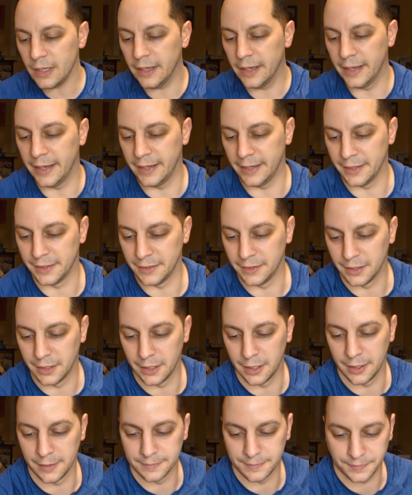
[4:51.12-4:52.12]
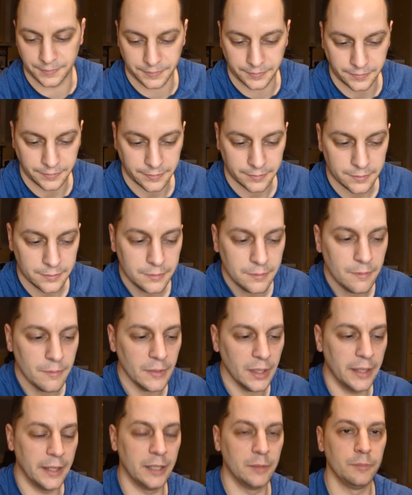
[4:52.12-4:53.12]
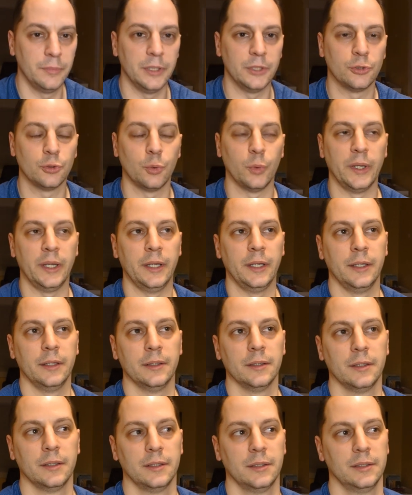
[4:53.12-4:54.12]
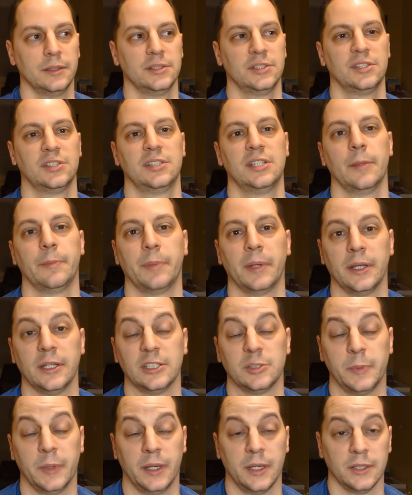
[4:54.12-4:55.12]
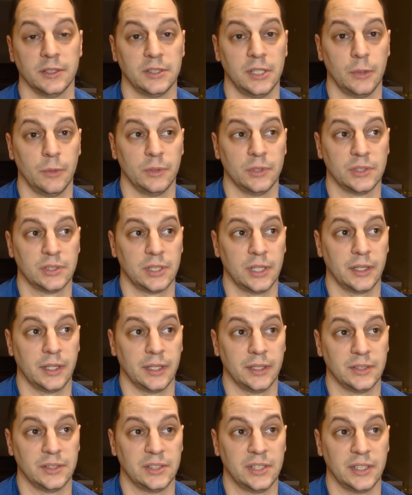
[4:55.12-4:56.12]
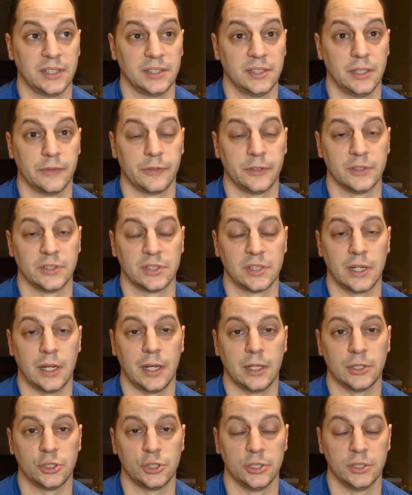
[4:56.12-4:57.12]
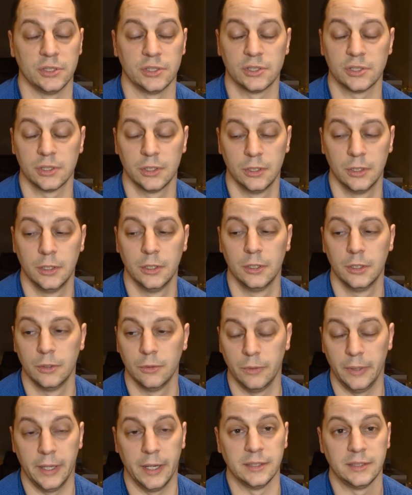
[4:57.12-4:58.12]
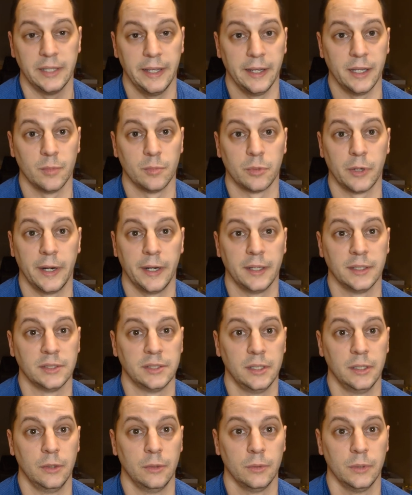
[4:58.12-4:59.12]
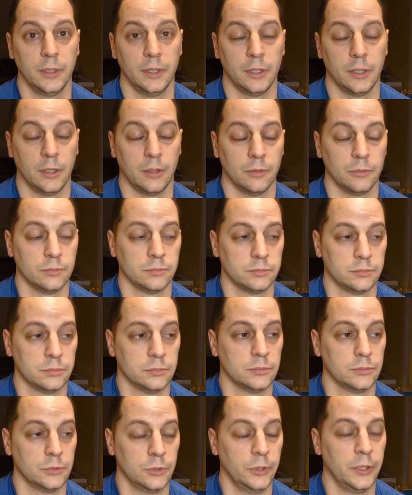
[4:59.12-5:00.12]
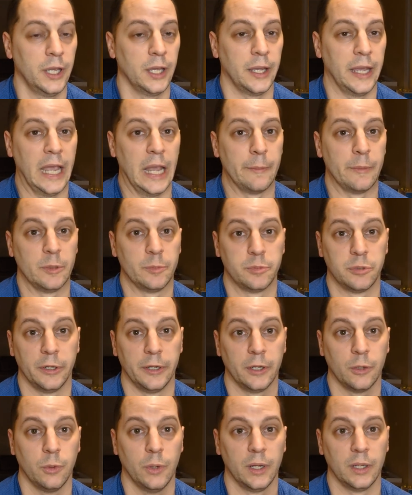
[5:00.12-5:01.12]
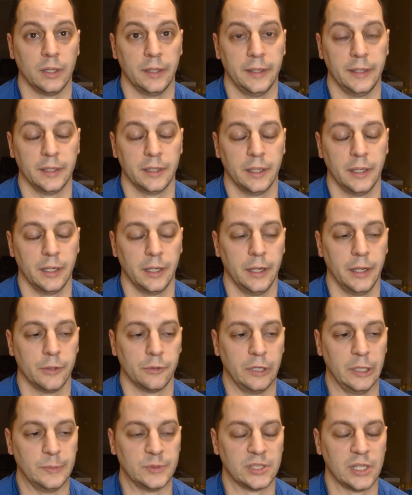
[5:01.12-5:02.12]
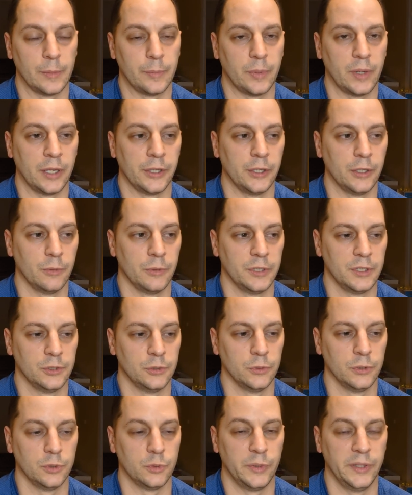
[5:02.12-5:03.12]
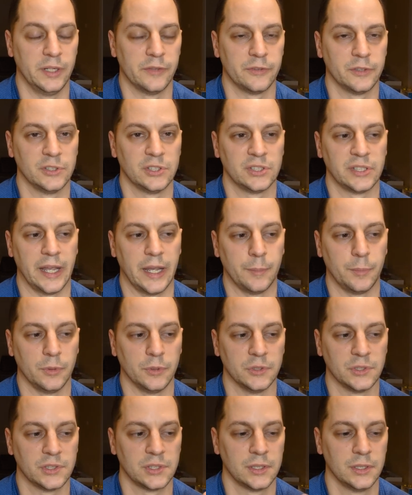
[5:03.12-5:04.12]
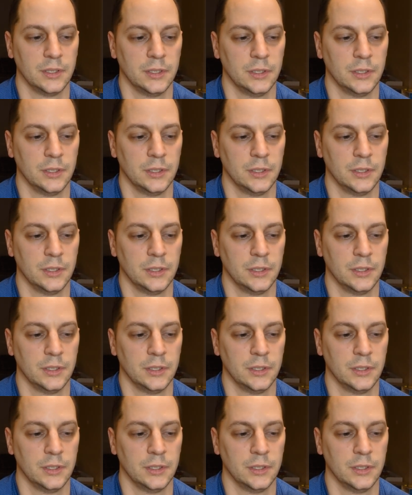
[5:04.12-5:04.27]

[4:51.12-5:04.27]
And in between sippings, because there was, I think, six different scotches, we had to take a break because either, you know, you get hammered pretty quickly. It creeps up on you when you're doing three different samples